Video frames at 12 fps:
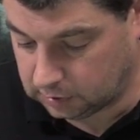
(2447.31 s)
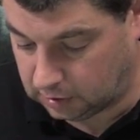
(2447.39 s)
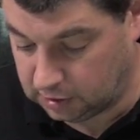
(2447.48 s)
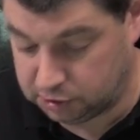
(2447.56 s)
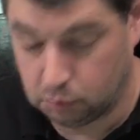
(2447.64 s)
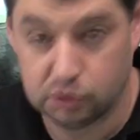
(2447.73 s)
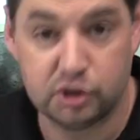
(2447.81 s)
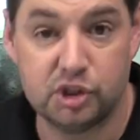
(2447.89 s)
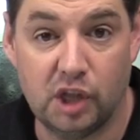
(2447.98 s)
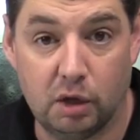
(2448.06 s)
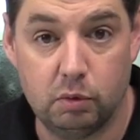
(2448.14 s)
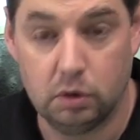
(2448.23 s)
unless you want
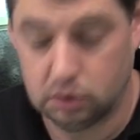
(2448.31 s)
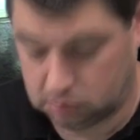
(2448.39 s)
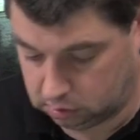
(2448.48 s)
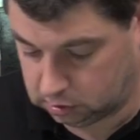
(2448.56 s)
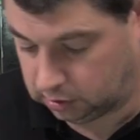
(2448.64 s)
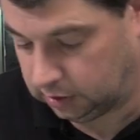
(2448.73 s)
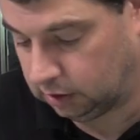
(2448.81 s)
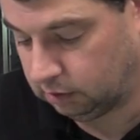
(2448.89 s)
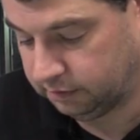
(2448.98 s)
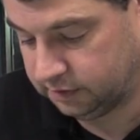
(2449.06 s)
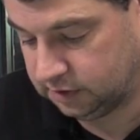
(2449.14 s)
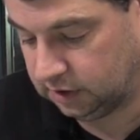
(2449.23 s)
snow, and then
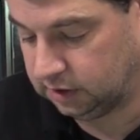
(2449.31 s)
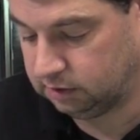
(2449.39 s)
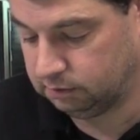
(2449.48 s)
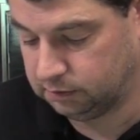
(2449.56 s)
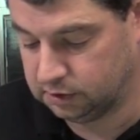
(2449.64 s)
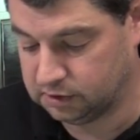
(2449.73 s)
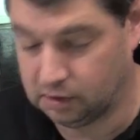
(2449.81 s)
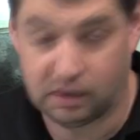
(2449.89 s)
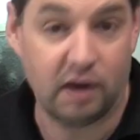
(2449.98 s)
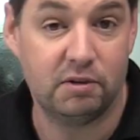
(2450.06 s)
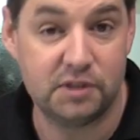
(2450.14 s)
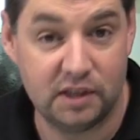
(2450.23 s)
obviously there's no
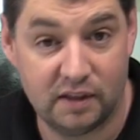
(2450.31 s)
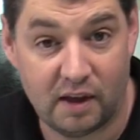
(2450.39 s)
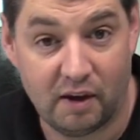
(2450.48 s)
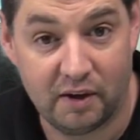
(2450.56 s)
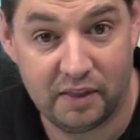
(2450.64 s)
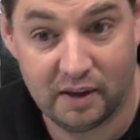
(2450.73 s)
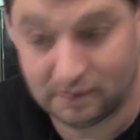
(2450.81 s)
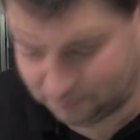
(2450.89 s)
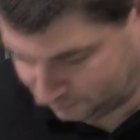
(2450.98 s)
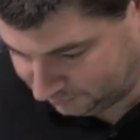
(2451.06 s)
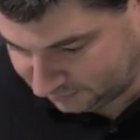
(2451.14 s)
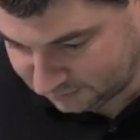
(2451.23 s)
guarantee of that
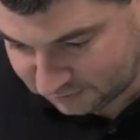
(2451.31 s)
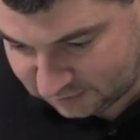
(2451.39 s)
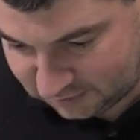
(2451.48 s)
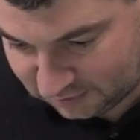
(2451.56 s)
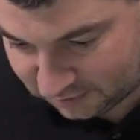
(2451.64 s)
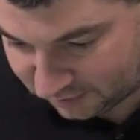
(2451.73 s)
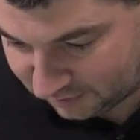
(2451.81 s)
either.